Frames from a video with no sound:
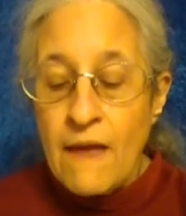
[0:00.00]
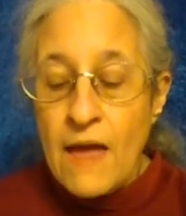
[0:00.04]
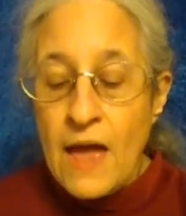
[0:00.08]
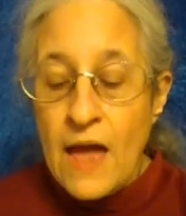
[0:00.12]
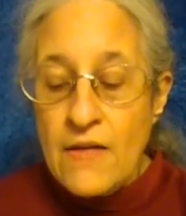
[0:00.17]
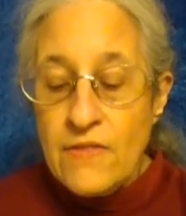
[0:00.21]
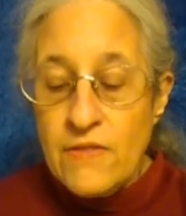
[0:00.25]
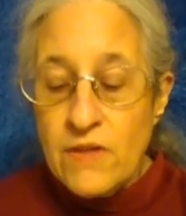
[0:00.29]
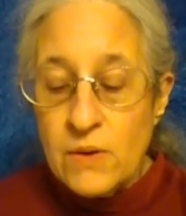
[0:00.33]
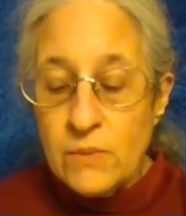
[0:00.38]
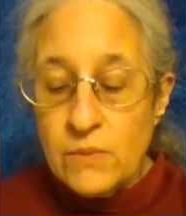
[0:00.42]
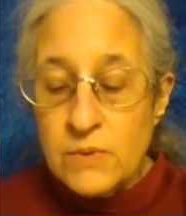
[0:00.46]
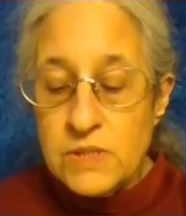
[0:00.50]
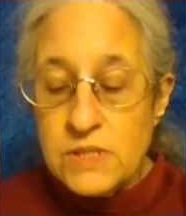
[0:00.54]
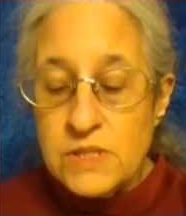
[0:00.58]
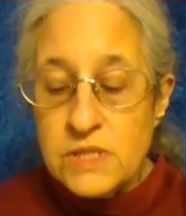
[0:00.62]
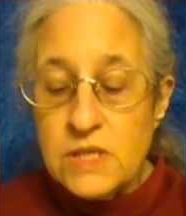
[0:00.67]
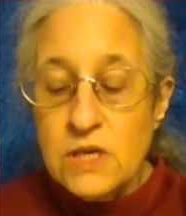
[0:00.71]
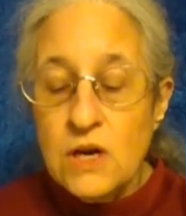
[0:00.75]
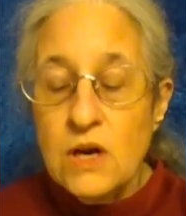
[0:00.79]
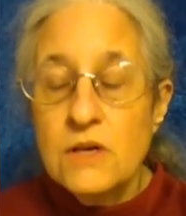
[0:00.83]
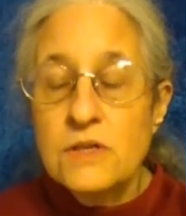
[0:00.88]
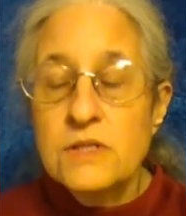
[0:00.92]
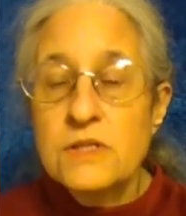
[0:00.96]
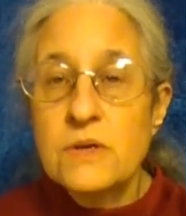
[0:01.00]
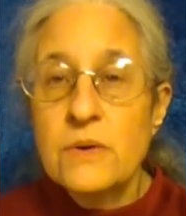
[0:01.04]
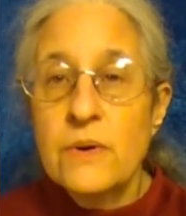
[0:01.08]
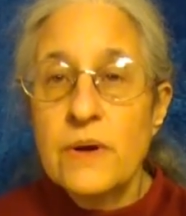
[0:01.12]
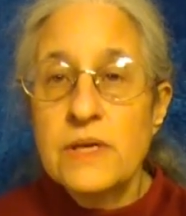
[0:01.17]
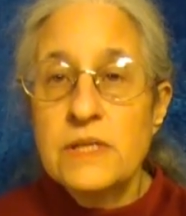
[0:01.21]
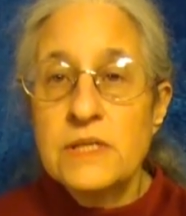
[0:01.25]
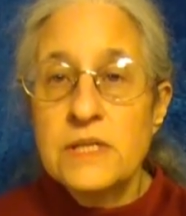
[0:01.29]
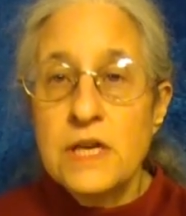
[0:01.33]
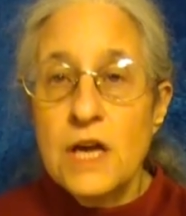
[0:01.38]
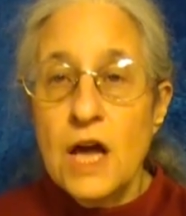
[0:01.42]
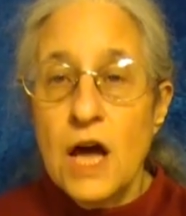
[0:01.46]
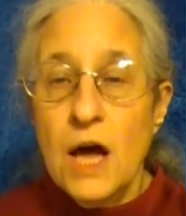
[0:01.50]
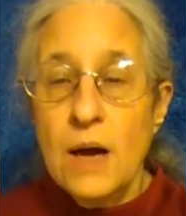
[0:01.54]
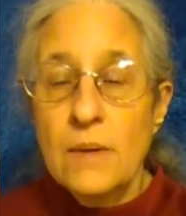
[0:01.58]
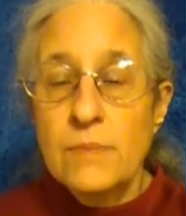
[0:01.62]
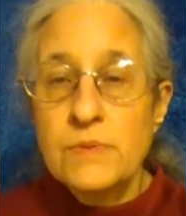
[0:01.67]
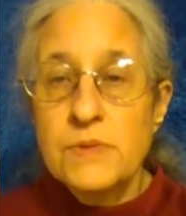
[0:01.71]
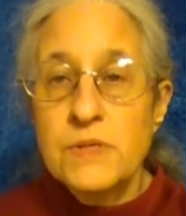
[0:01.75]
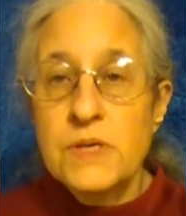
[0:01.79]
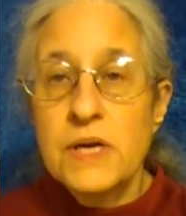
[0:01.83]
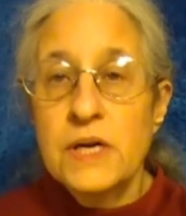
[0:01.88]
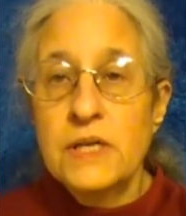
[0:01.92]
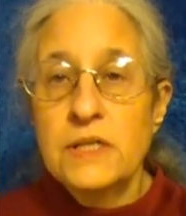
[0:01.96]
And then we see also as the
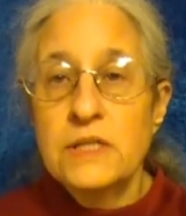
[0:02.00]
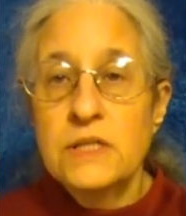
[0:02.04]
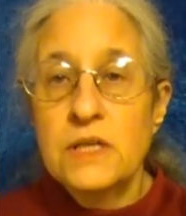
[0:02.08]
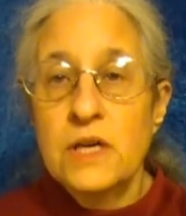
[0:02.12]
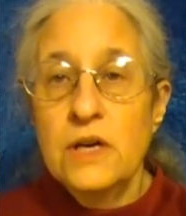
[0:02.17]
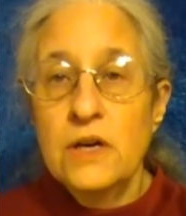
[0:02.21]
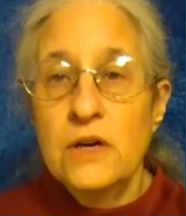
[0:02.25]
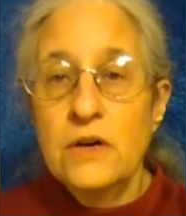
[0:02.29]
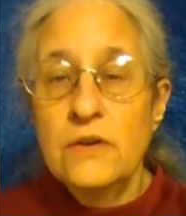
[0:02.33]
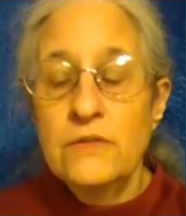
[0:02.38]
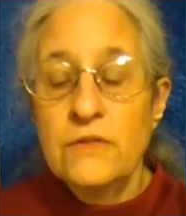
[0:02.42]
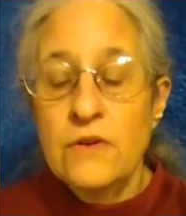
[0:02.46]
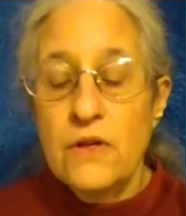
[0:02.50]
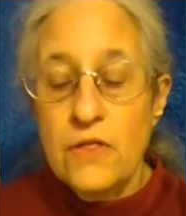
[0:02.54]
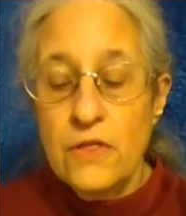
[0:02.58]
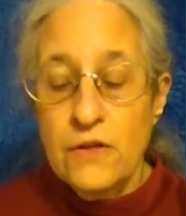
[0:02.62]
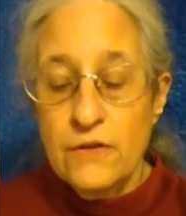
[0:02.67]
object of